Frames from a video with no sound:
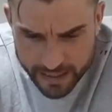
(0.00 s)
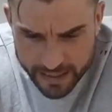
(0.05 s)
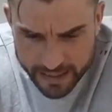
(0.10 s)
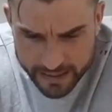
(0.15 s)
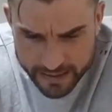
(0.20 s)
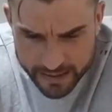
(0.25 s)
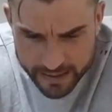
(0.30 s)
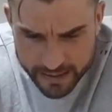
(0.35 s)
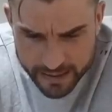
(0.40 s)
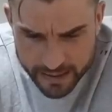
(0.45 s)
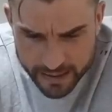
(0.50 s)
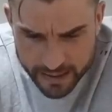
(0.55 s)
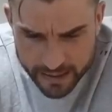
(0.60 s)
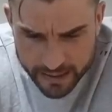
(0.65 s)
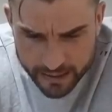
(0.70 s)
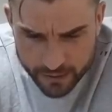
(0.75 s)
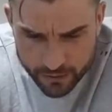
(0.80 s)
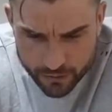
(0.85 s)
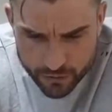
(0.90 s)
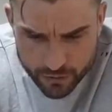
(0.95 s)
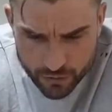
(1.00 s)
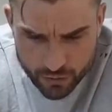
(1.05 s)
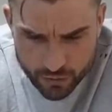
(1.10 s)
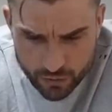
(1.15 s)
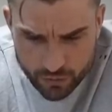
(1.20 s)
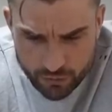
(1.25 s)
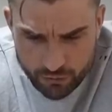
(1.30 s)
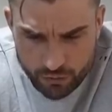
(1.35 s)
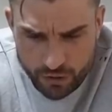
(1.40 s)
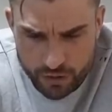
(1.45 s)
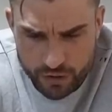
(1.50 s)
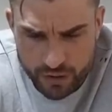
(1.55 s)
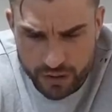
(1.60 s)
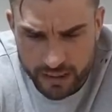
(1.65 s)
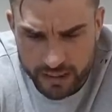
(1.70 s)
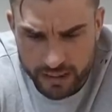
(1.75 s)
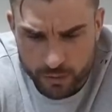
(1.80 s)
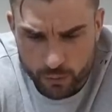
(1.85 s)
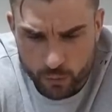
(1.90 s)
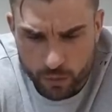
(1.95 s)

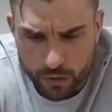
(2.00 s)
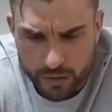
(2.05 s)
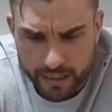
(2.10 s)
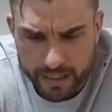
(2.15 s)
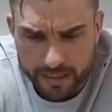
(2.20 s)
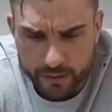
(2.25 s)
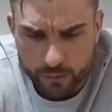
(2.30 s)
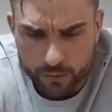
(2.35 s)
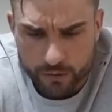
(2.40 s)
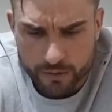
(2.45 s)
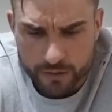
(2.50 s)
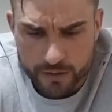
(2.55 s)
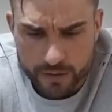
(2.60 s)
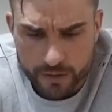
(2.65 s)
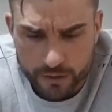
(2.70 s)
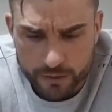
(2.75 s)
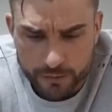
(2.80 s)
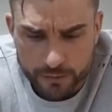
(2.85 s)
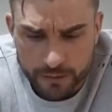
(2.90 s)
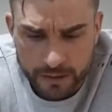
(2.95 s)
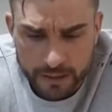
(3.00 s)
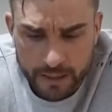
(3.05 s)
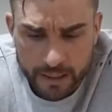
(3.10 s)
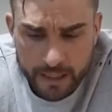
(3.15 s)
@Si_Rossi1812.